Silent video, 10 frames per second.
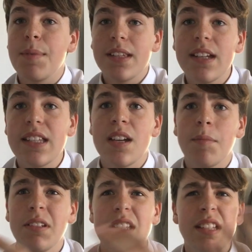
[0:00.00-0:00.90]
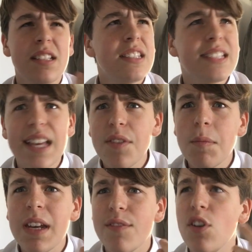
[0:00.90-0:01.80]
to be done in time, because it's a
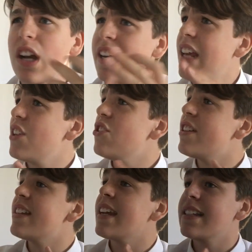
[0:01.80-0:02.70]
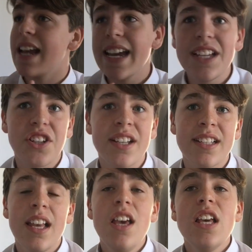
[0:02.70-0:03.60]
7-minute vlog and that usually takes ages.